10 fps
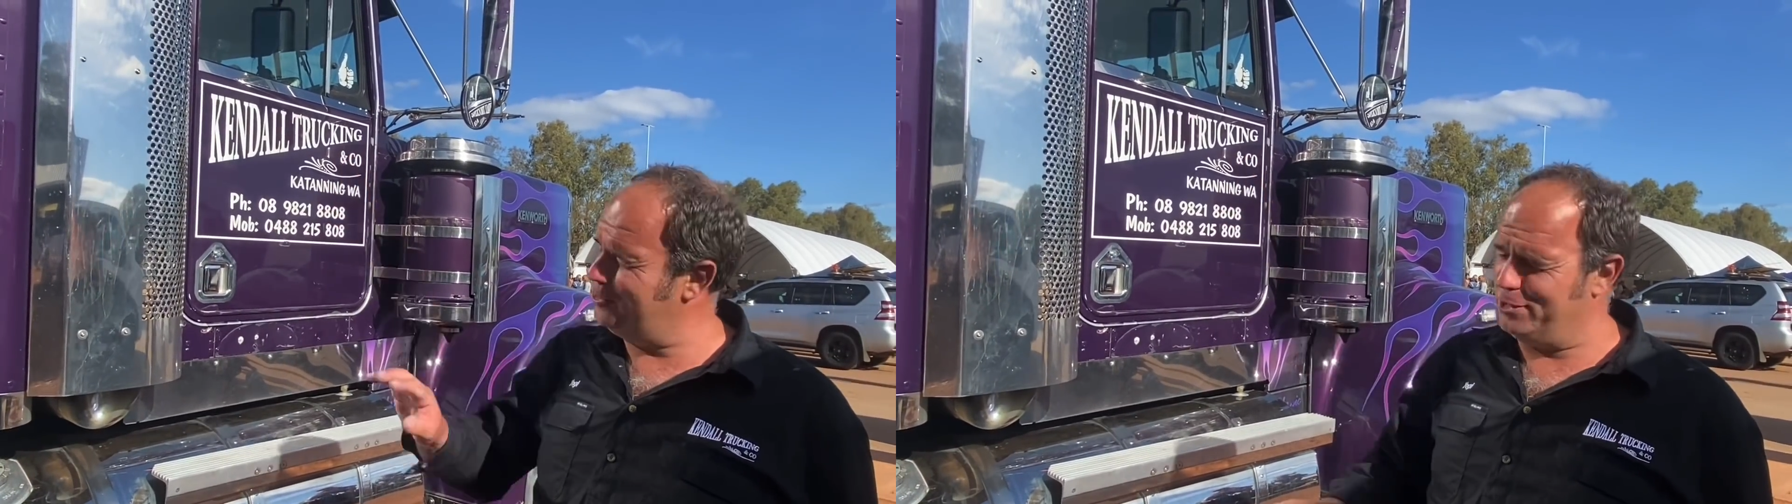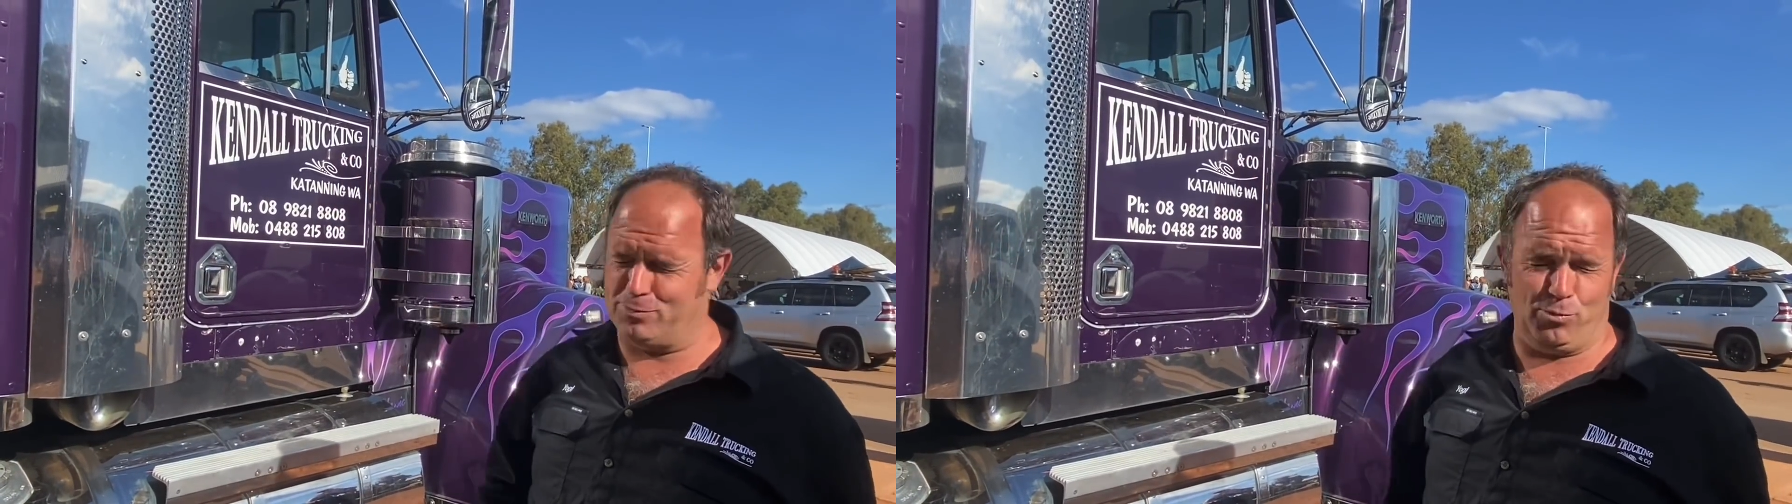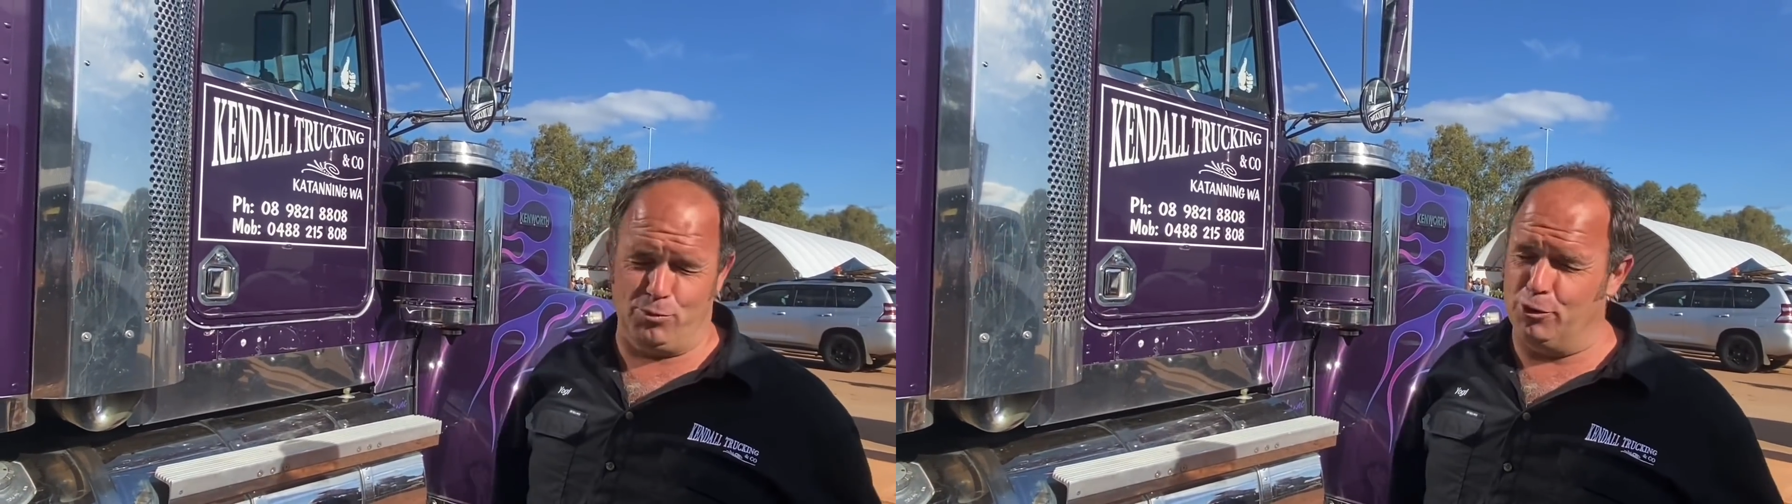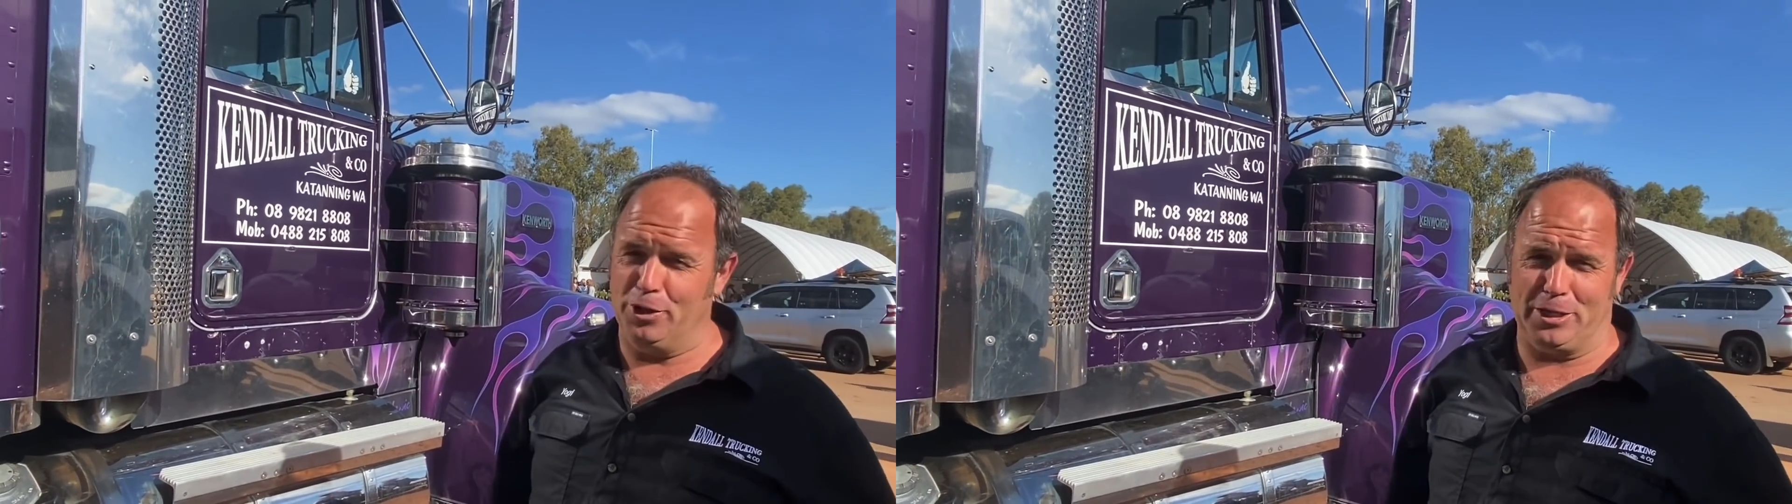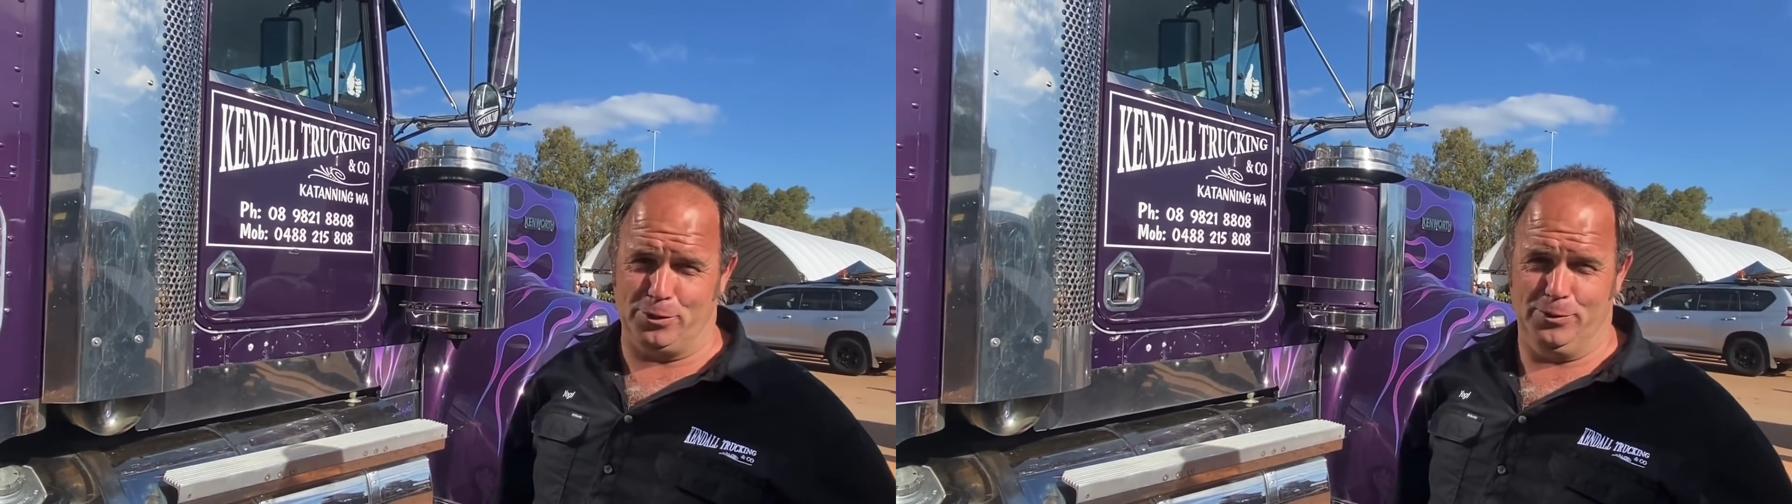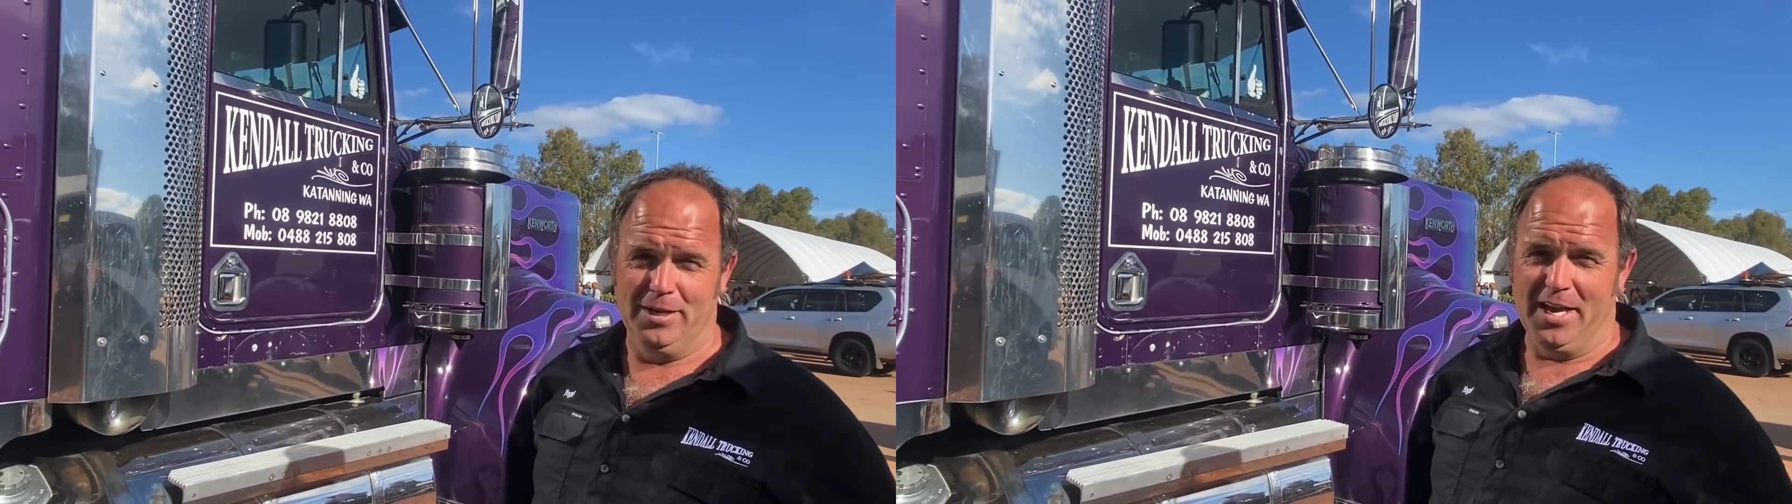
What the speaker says: just really cool.